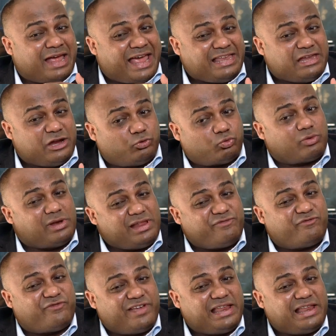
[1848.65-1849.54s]
literally
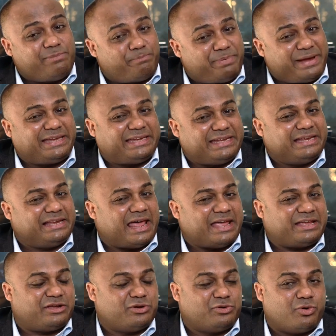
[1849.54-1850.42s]
feel pity,
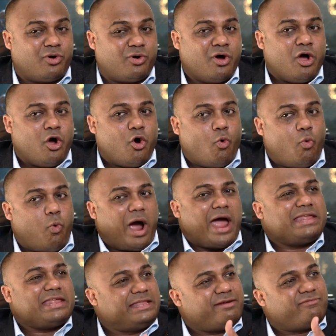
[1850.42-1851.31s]
like, you know,
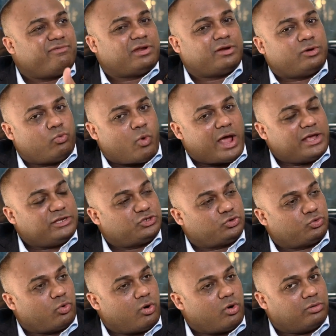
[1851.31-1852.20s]
why they were
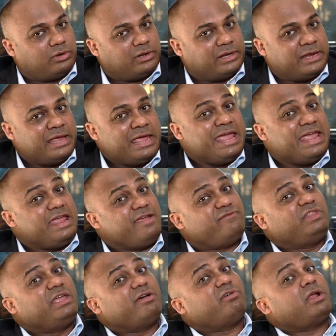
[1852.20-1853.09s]
advised wrongly.
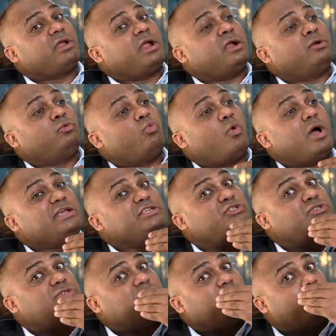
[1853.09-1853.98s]
If they were
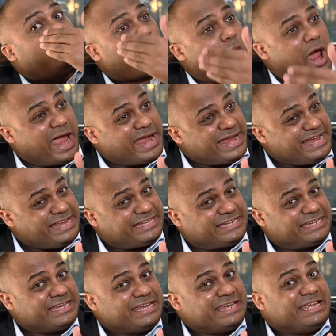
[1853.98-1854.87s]
advised
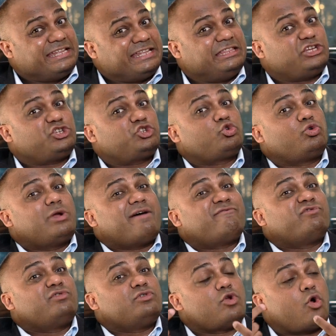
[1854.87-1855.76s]
right, they should
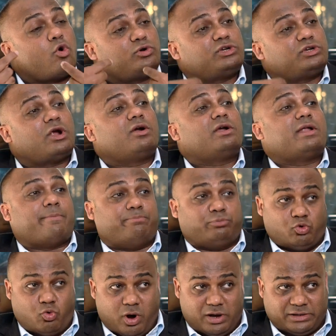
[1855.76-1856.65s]
have not turned up
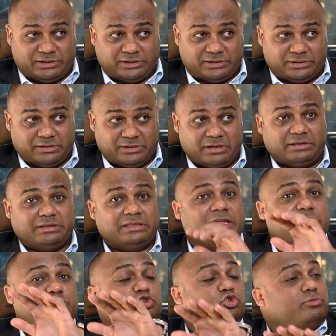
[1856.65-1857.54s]
to us.
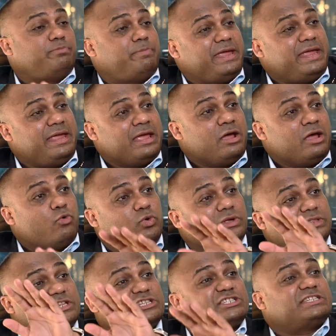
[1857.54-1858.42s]
They should be
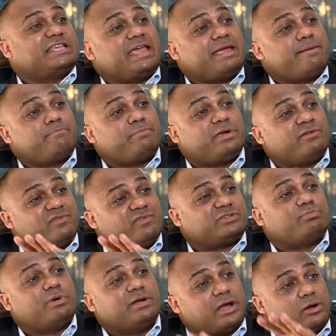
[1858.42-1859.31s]
with the same
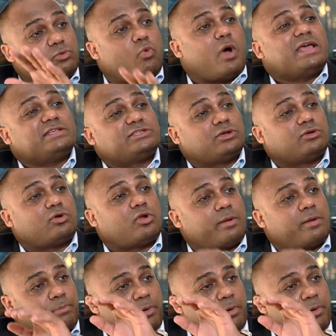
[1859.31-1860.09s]
investment advisor or a